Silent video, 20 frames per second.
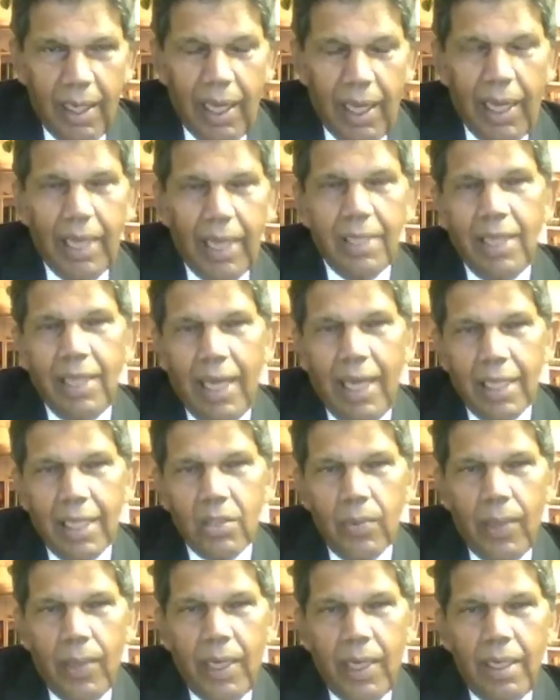And
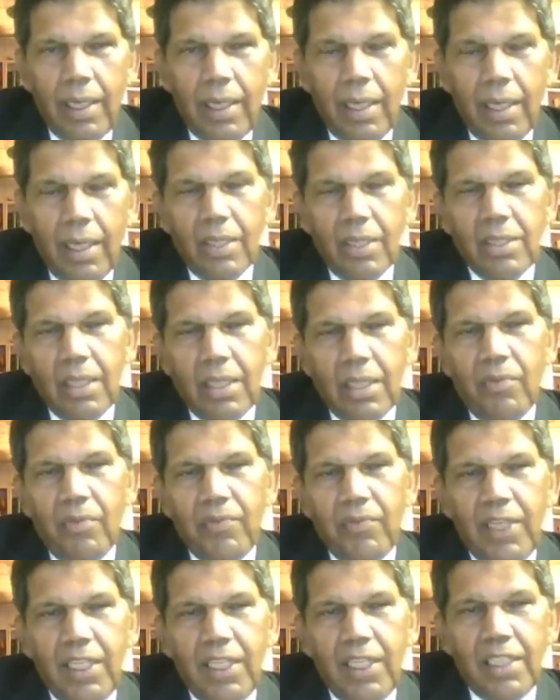that's why some
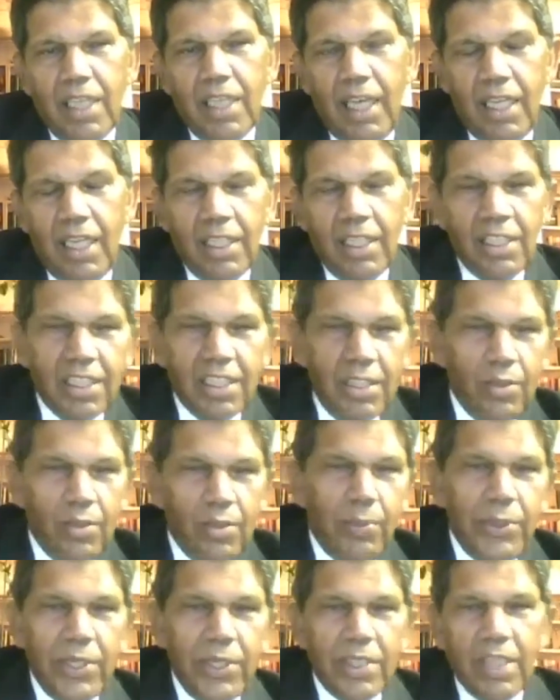of these
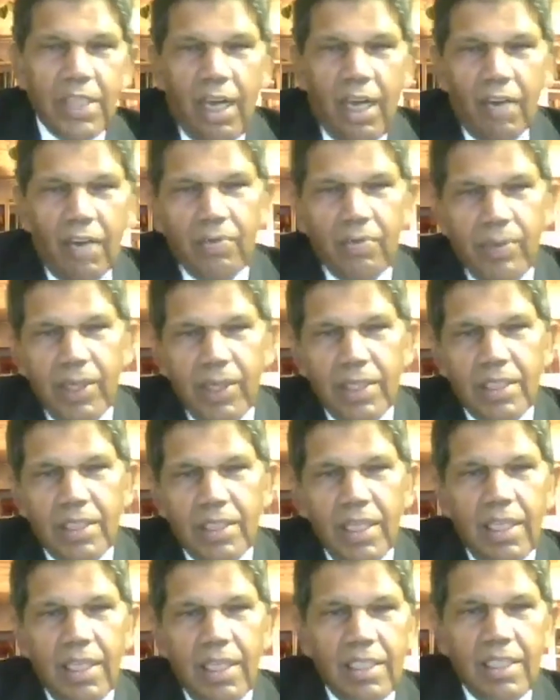insalubrious governments
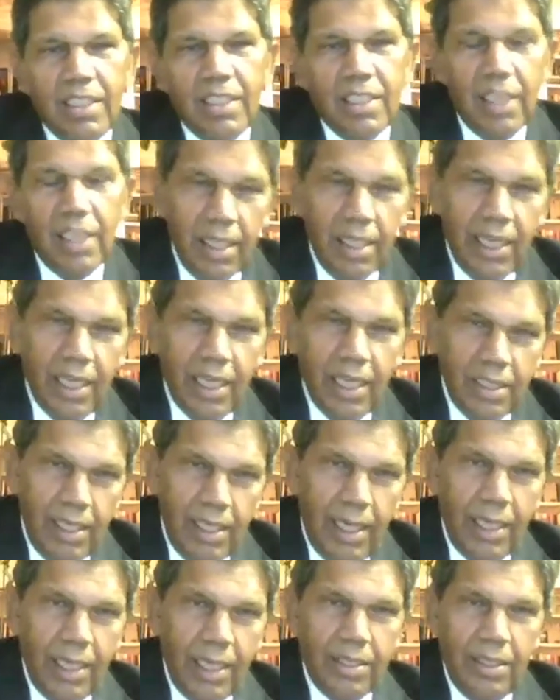still get
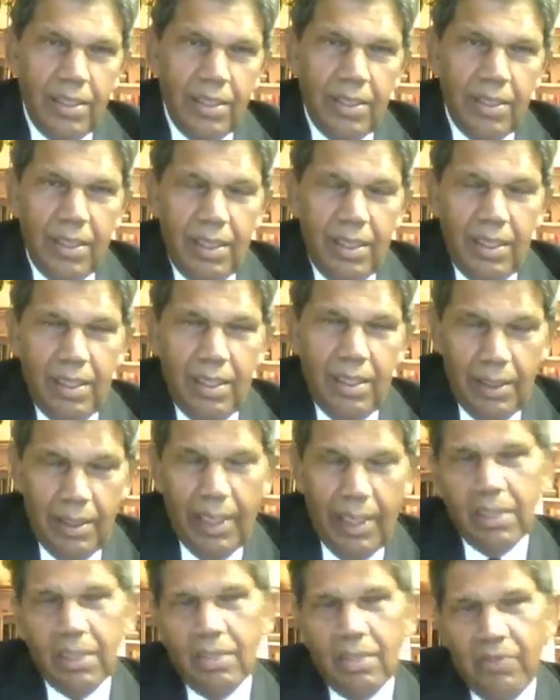elected.
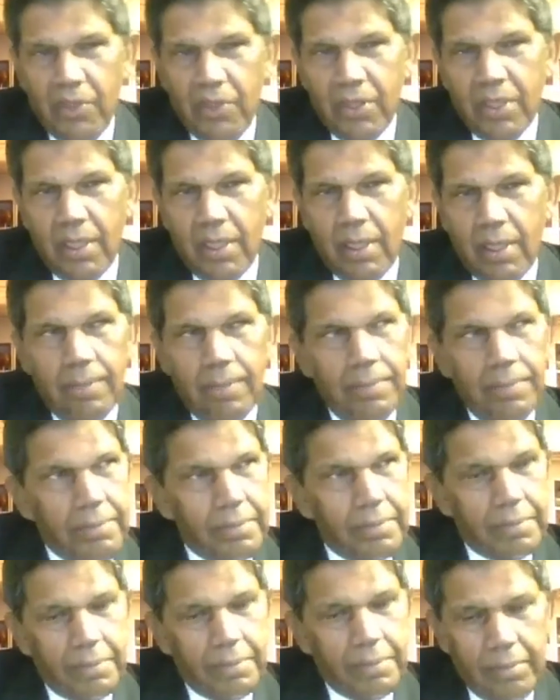That's the first thing.
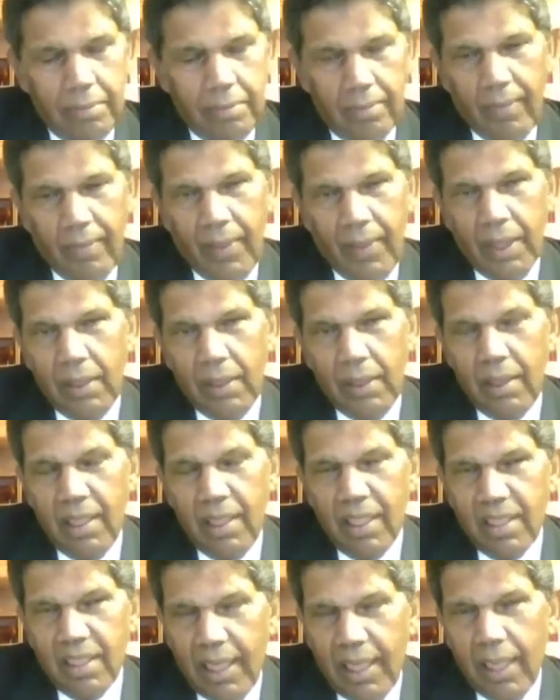
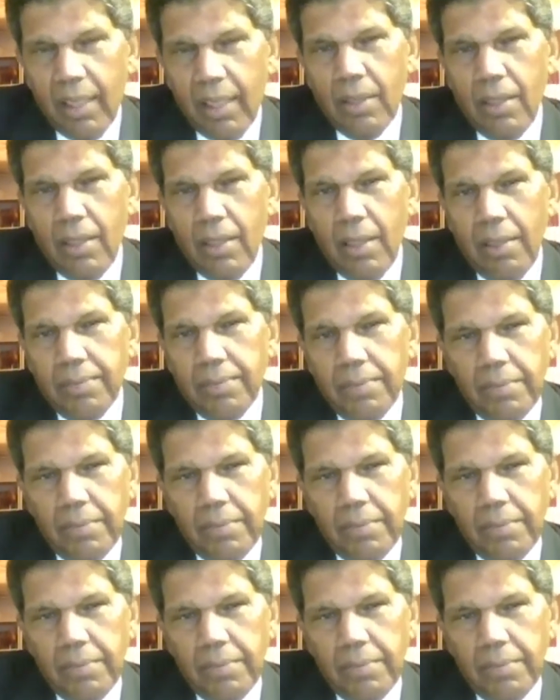The second thing,